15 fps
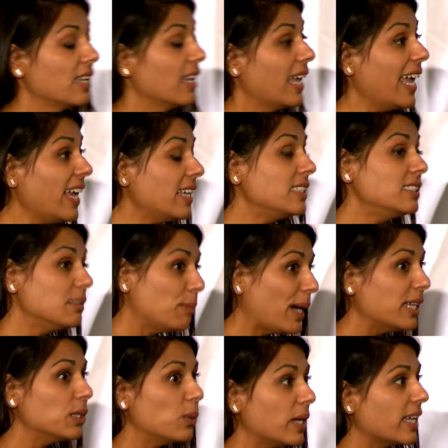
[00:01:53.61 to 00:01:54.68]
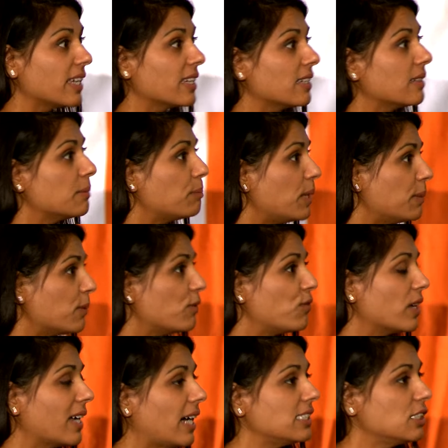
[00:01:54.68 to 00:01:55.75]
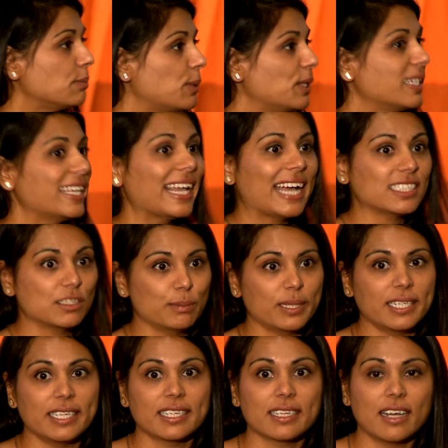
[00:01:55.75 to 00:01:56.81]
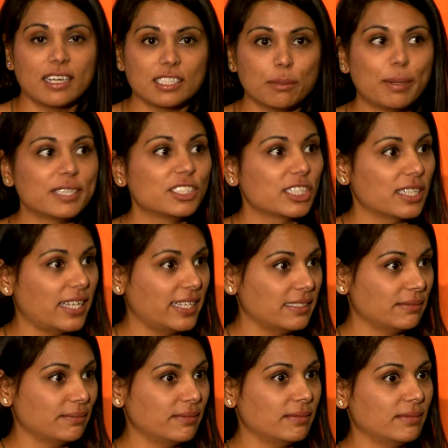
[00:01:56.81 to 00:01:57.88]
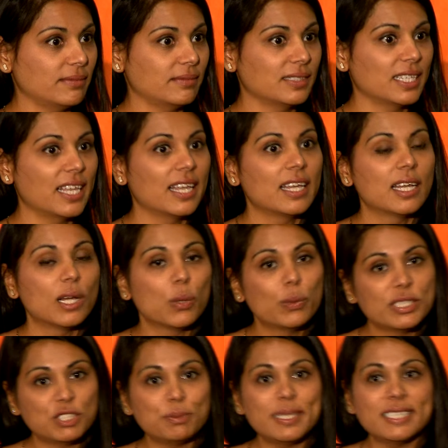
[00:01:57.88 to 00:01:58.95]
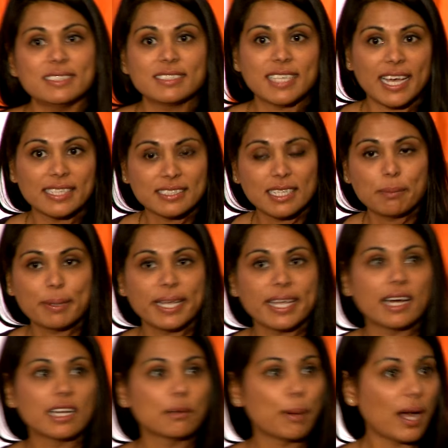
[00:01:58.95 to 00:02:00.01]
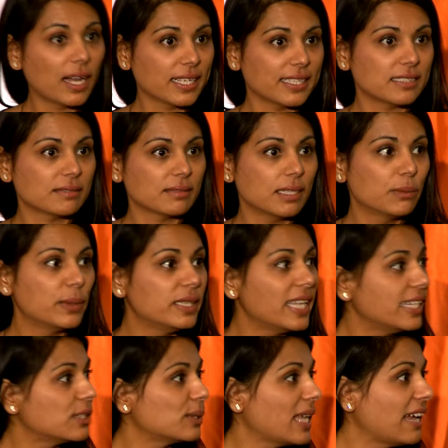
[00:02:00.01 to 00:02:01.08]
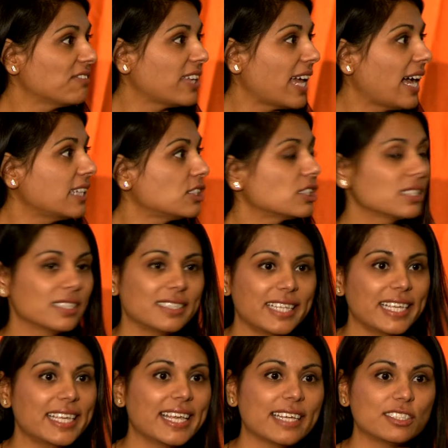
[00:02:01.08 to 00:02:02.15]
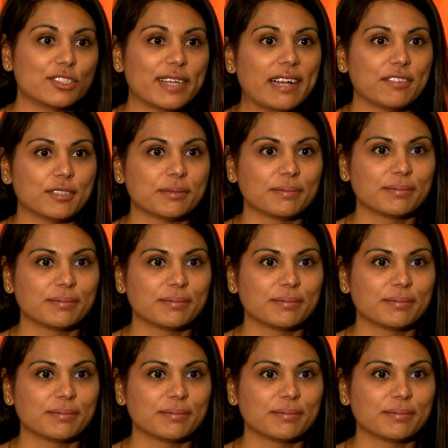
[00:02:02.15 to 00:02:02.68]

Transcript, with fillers: And by the way, people forgot to put gas money on the budget line, which means that they pay out of pocket. And when they don't have cash, they can't travel.